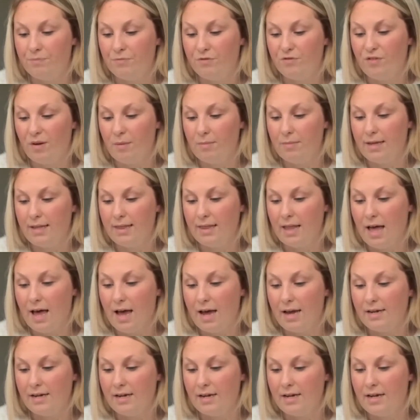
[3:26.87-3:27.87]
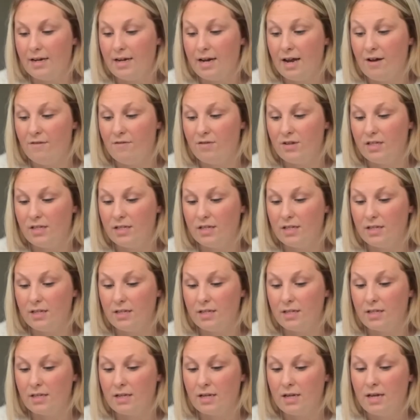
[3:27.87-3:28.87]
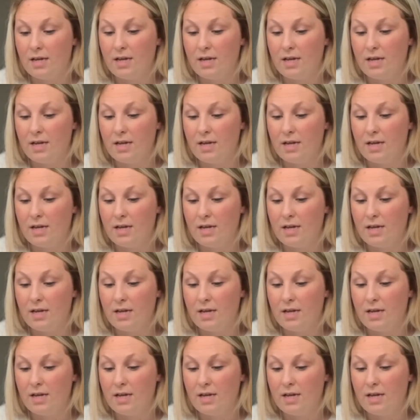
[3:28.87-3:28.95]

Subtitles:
family line and inheritance.